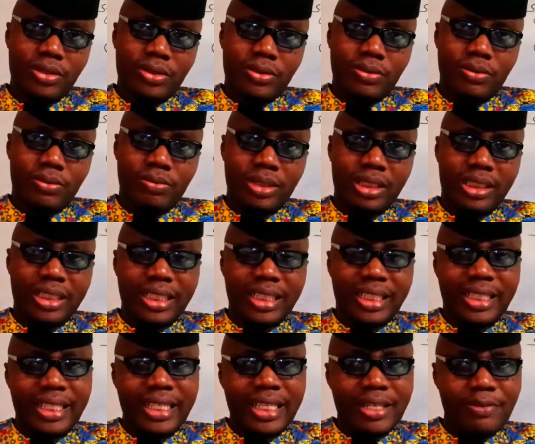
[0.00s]
With a
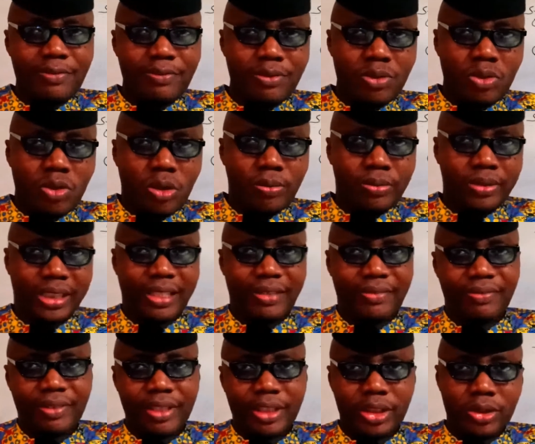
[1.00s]
careful
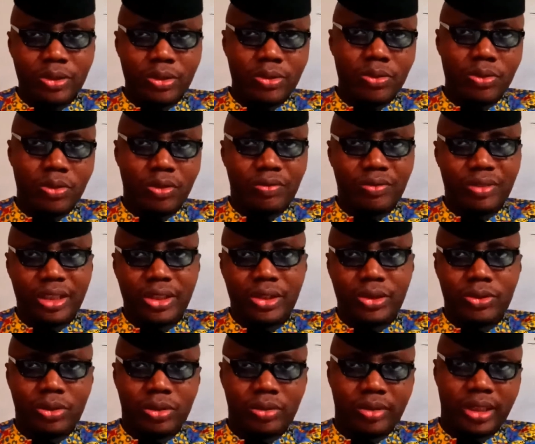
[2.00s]
observation of this
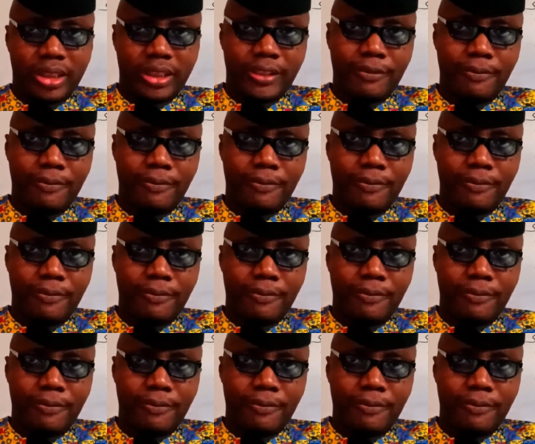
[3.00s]
story,